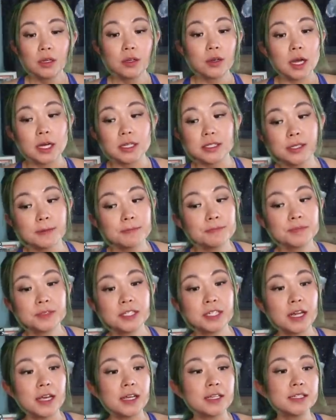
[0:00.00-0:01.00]
you guys,
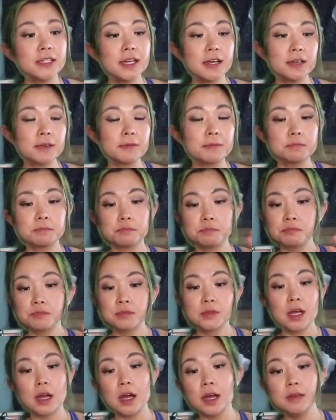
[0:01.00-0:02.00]
today is like,
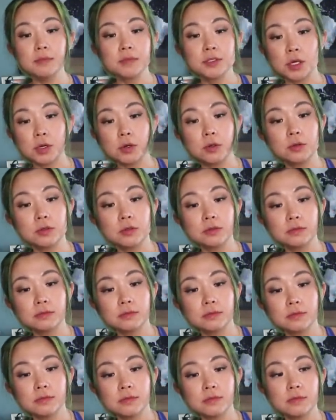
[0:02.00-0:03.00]
I am so
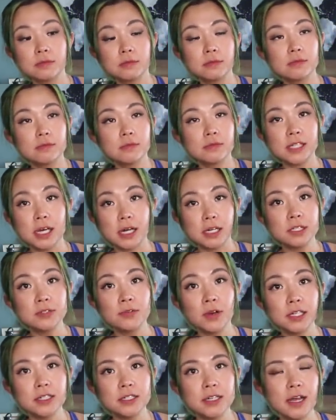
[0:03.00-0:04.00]

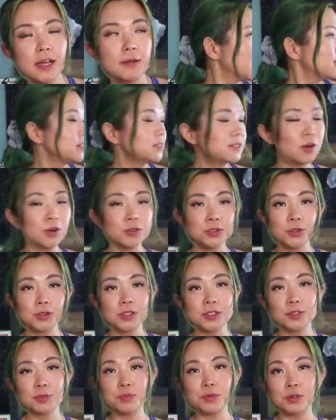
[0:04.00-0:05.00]
satisfied today. And it's also
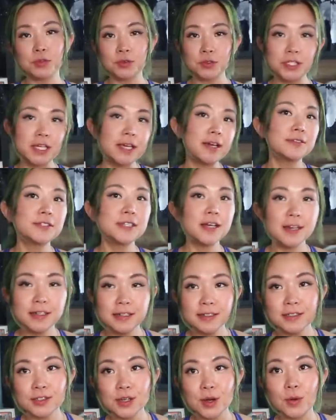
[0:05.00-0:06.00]
such a beautiful day
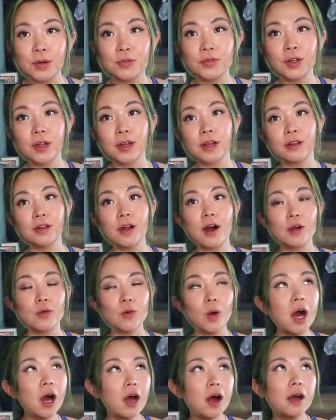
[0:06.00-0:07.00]
outside. So I went for like a
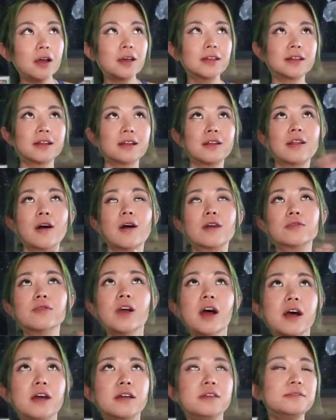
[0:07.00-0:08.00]
long walk and then a long
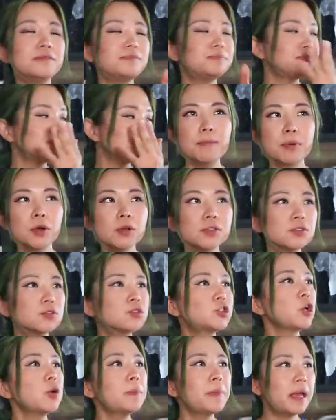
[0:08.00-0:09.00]
run. Birds are
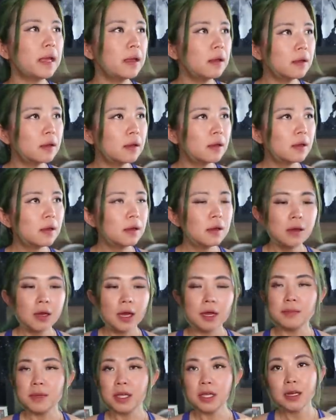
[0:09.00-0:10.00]
chirping.
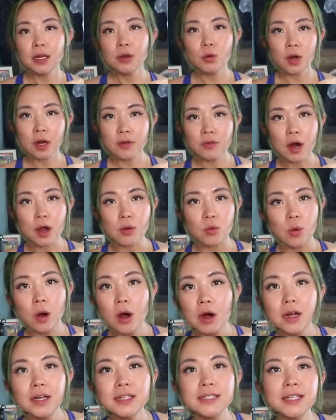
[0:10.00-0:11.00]
I'm eating whatever I
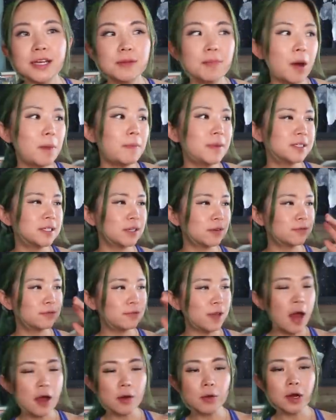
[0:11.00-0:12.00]
want. I bought myself
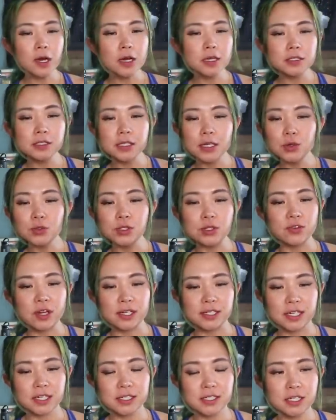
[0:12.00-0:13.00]
flowers. It was a
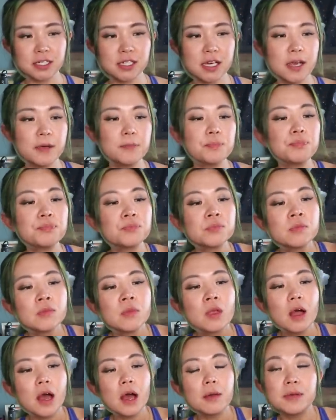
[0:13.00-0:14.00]
fantastic day.
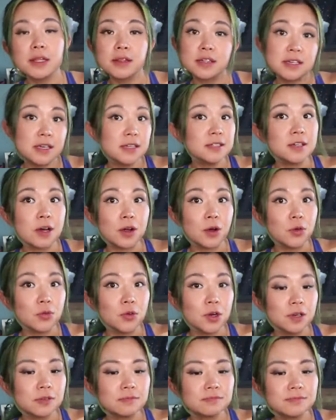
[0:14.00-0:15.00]
I mean, the day's not
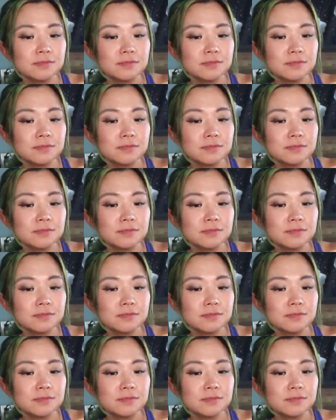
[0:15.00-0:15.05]
over.